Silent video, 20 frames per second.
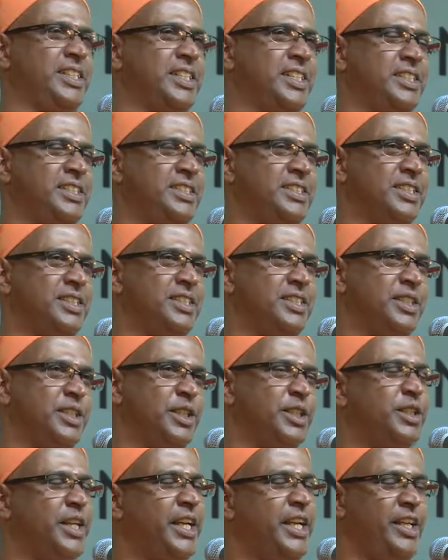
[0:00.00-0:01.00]
concern.
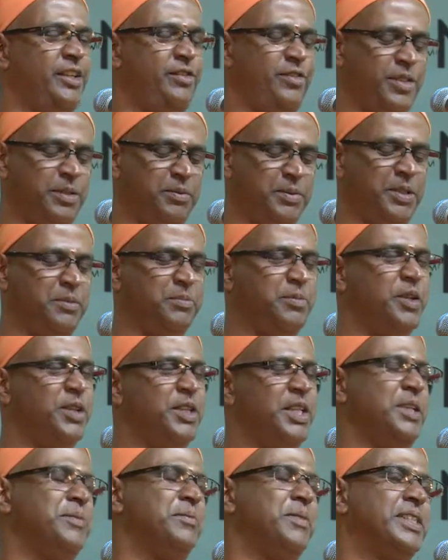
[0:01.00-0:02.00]
Right from the
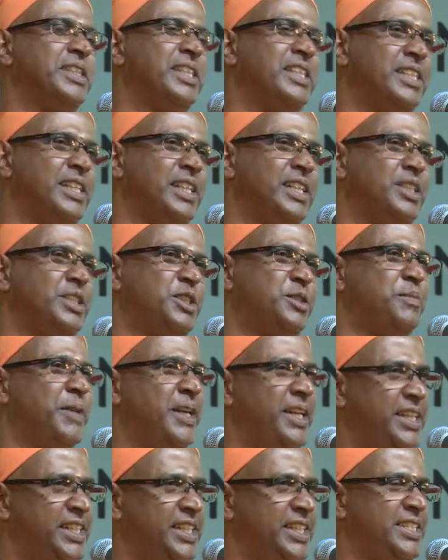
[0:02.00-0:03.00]
morning, mother tells, my
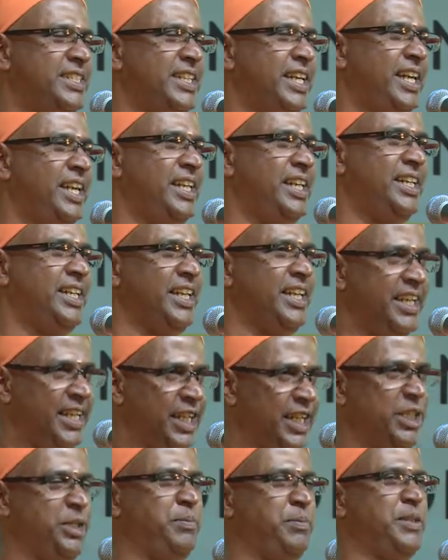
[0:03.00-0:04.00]
dear child,
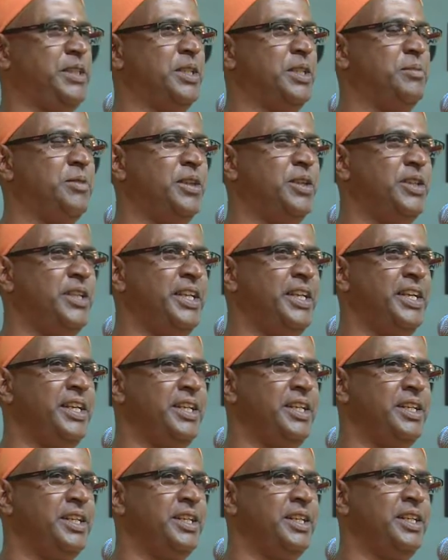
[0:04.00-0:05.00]
get up in the
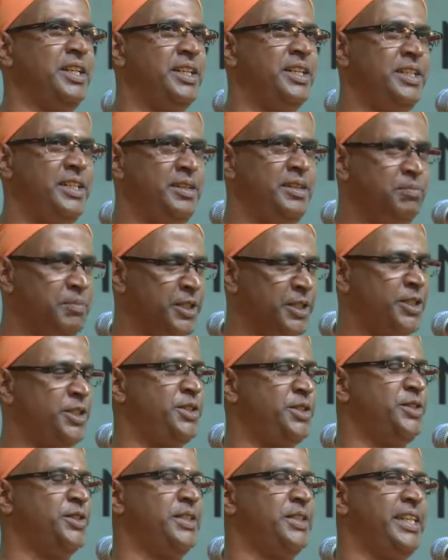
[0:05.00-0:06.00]
morning, brush
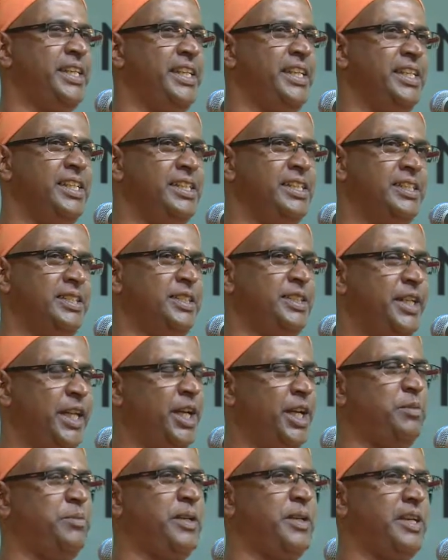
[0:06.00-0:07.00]
your teeth,
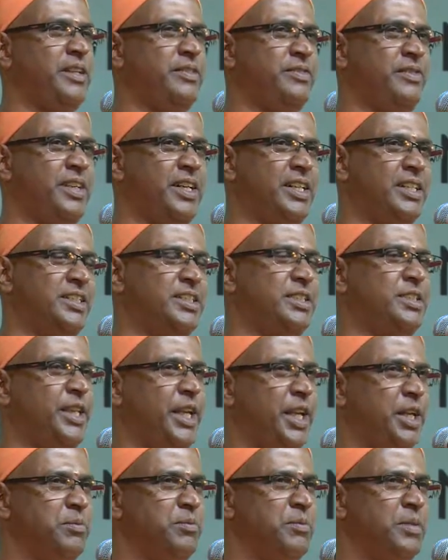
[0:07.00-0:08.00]
take breakfast,
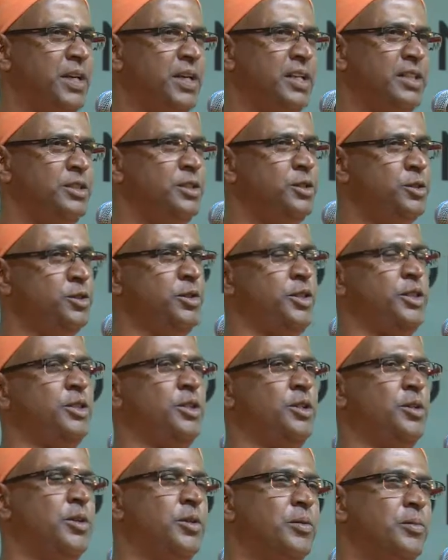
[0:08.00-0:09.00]
take bath, do your
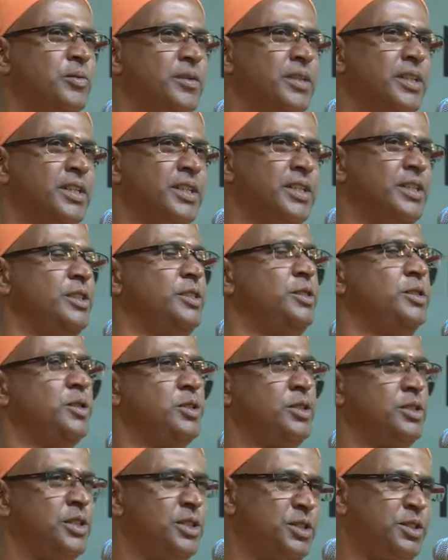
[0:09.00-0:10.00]
homework, go
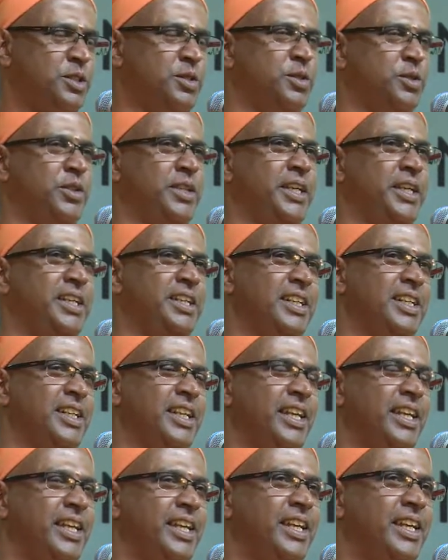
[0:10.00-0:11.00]
to the school
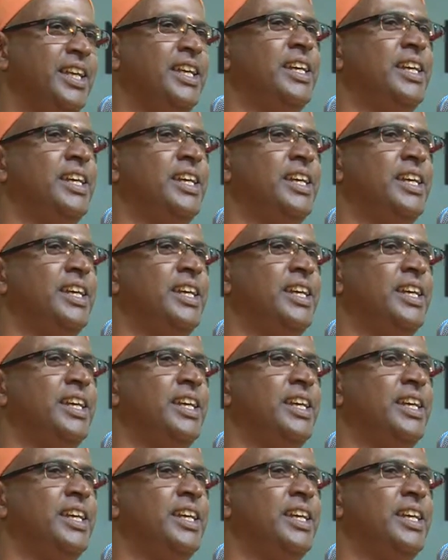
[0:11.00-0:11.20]
regularly,